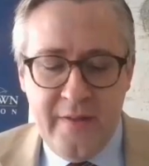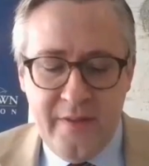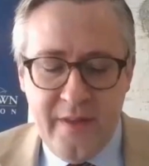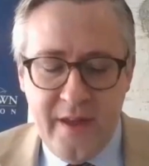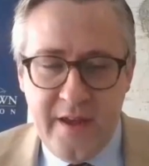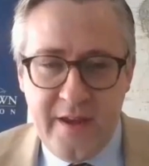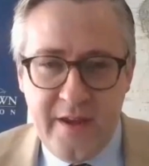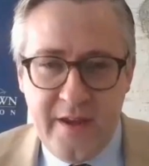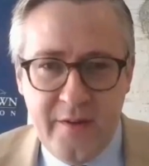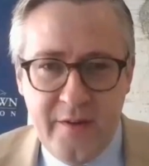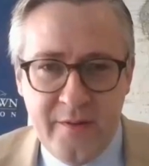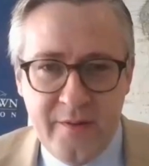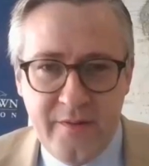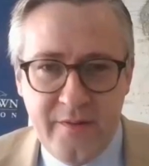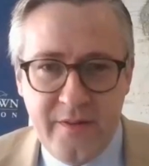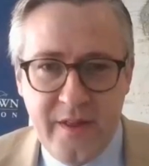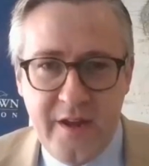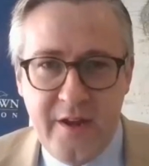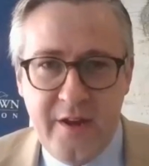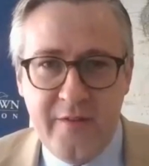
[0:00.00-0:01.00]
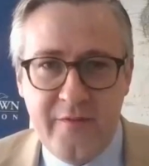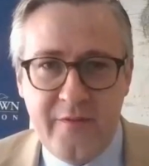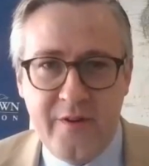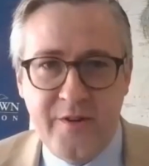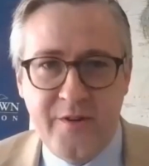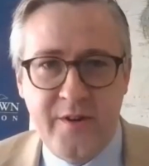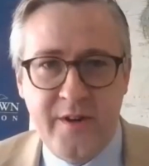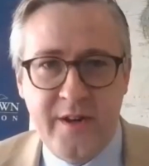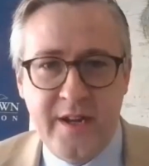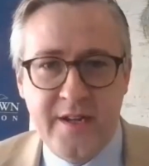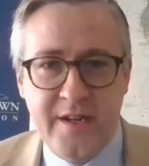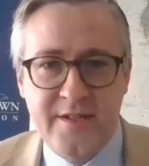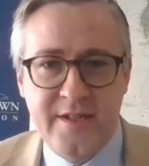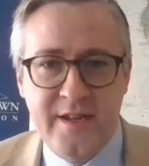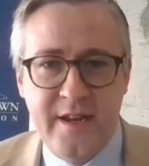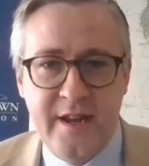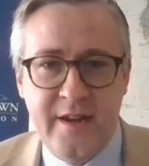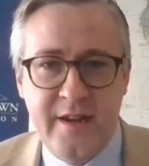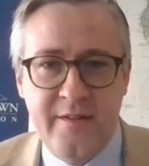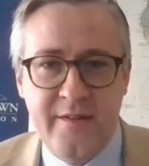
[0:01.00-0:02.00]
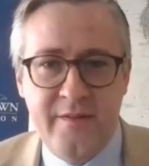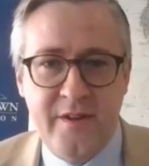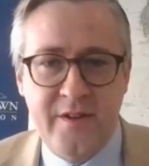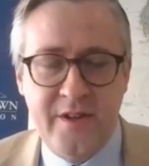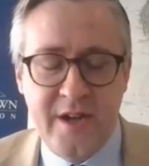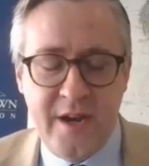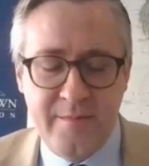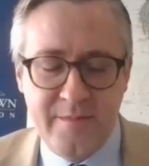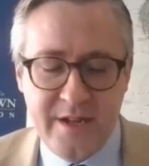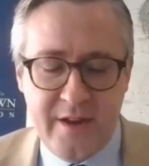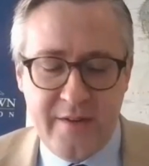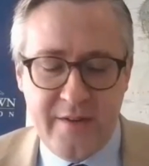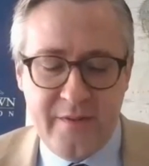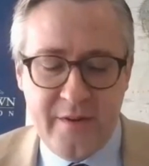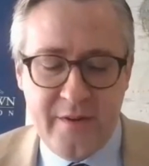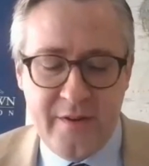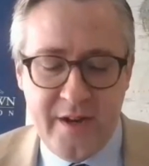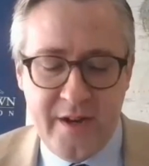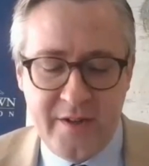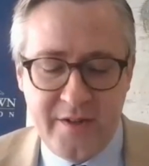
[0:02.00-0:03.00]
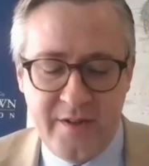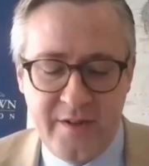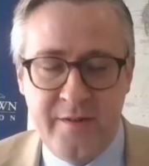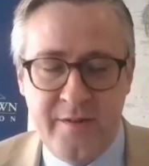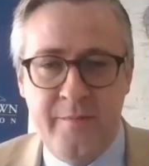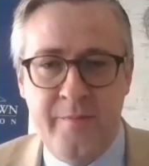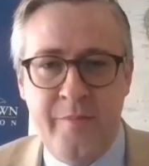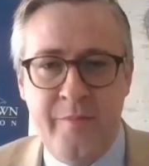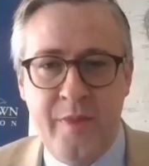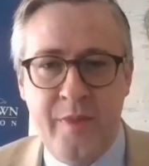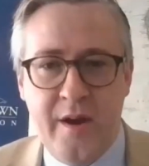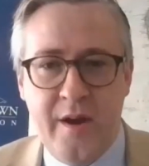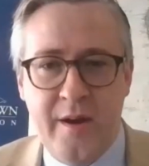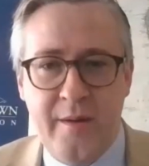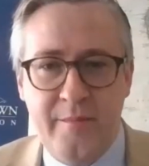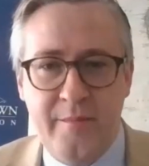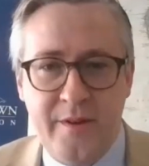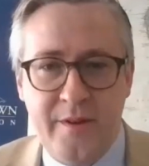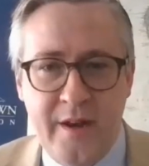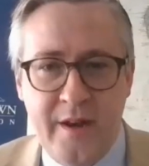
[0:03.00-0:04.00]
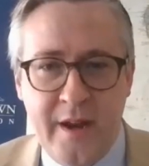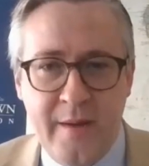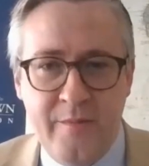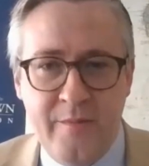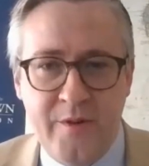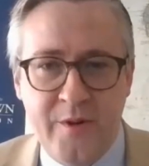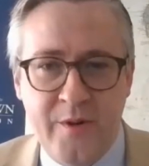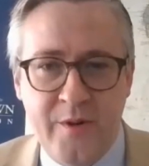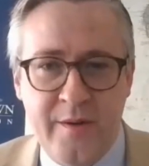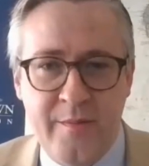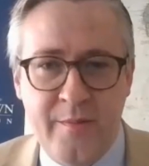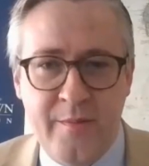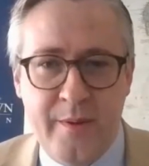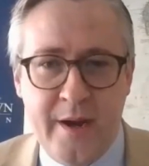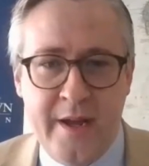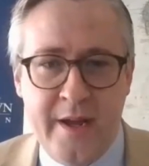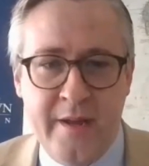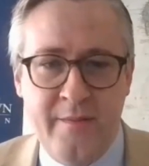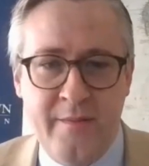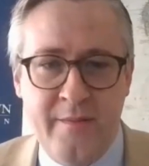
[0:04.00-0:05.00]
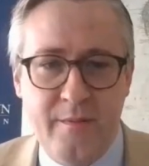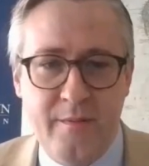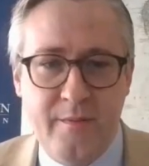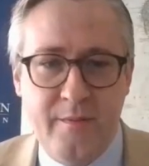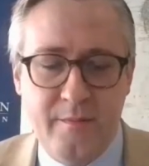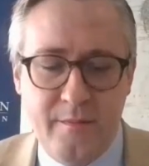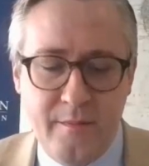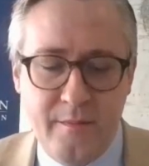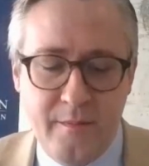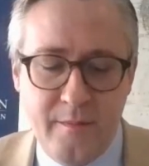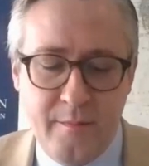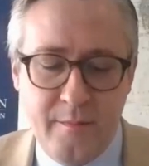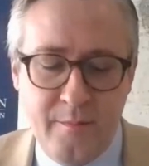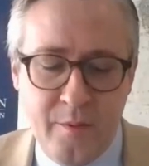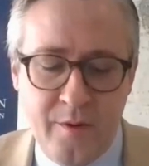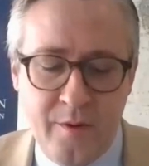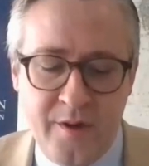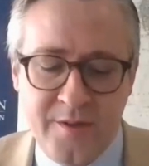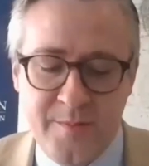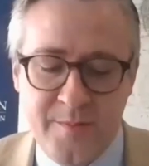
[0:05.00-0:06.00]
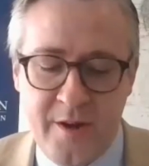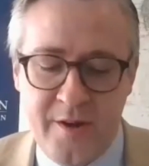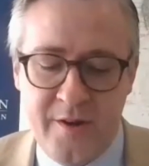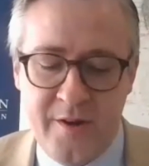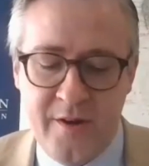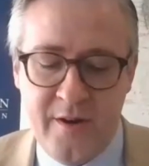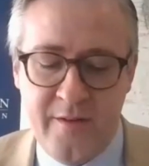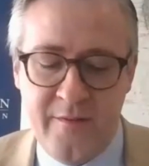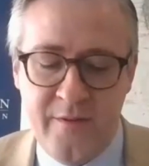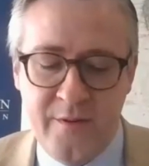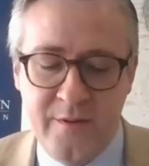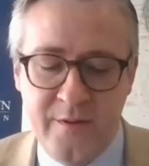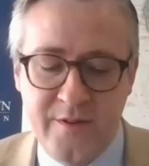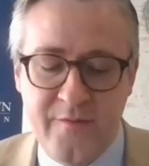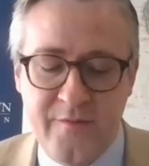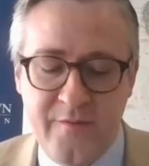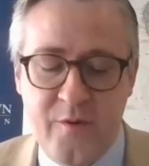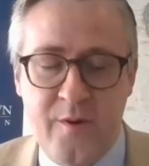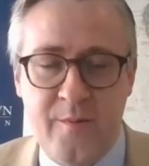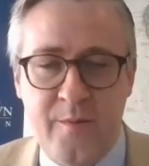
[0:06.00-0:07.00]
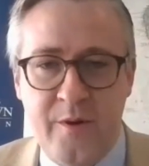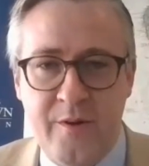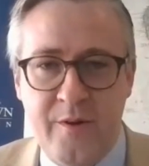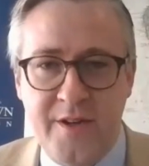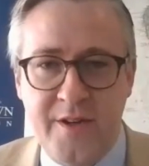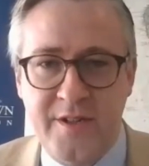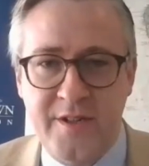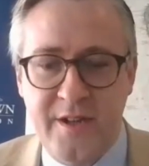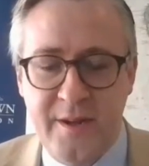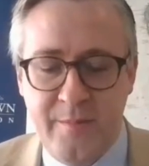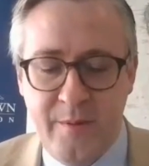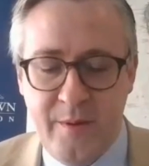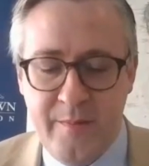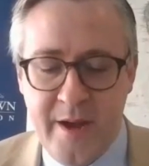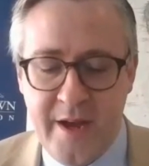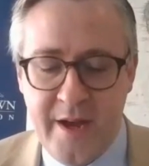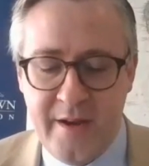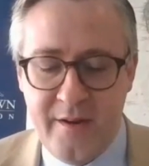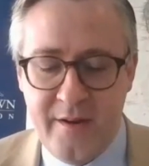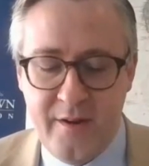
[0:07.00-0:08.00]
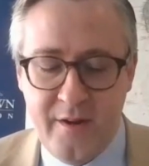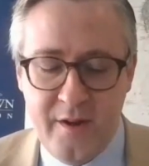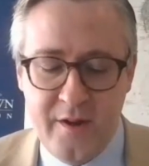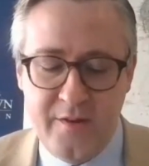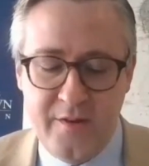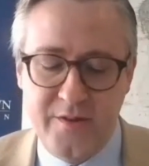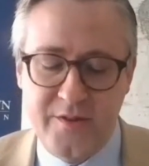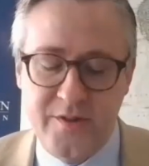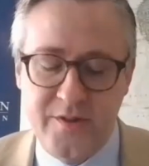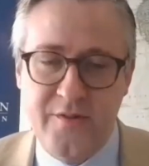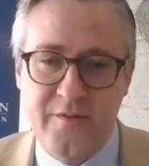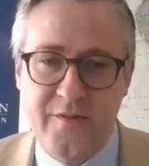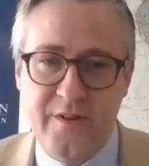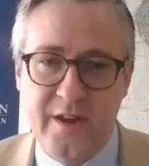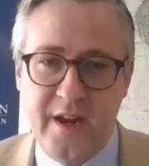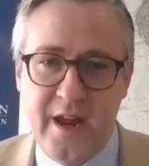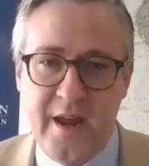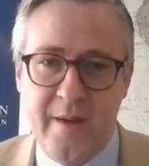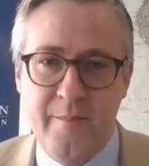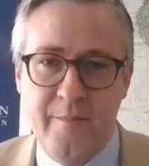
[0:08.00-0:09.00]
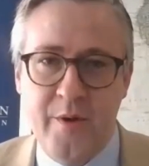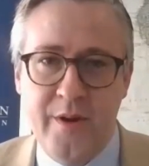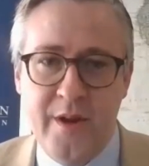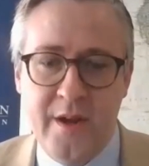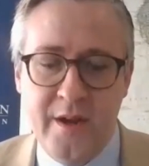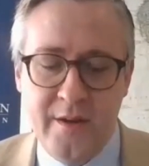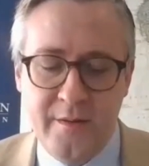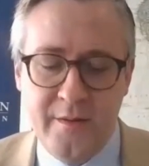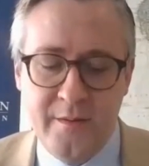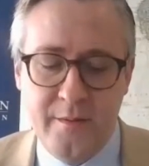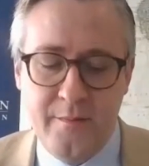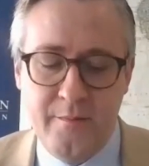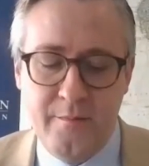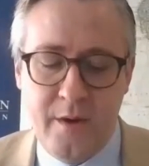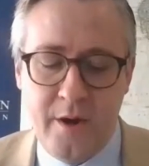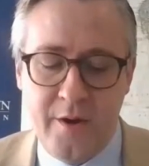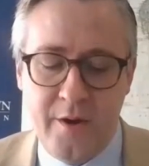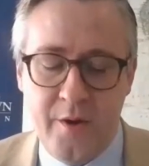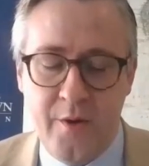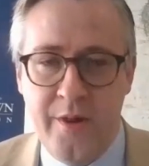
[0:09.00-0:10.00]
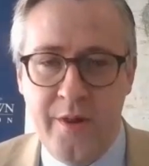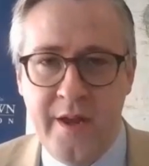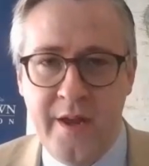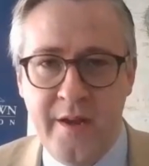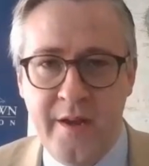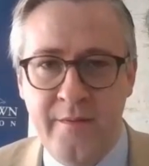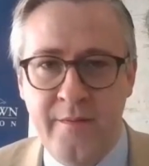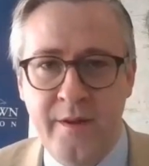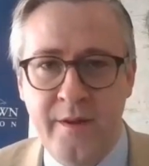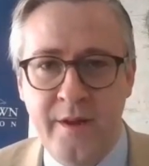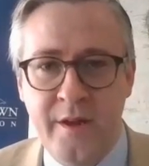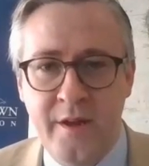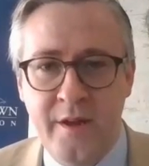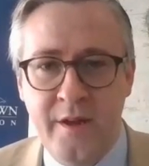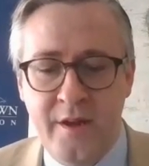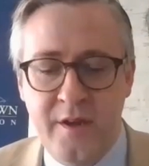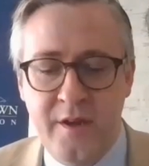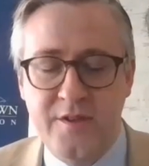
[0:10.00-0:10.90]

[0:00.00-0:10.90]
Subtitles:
Good day, and thank you for joining us today at the Jamestown Foundation. Today I'm joined by Boris Bondarev, who is a former Russian diplomat who served in Cambodia, Mongolia,